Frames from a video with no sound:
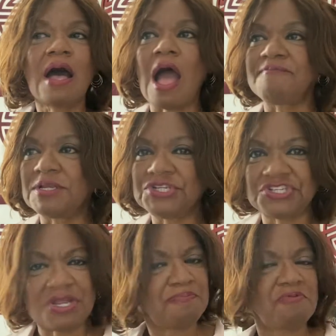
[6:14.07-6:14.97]
I've been
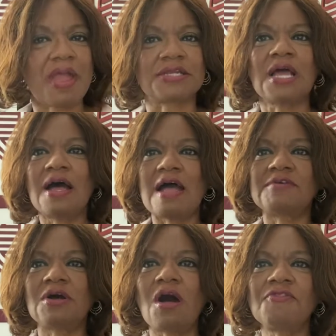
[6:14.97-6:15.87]
shipwrecked.
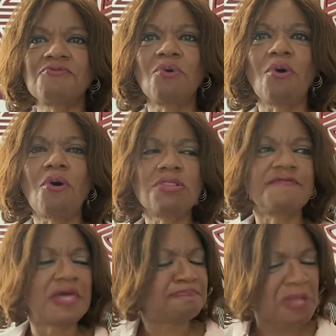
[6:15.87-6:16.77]
I've gone through all of that.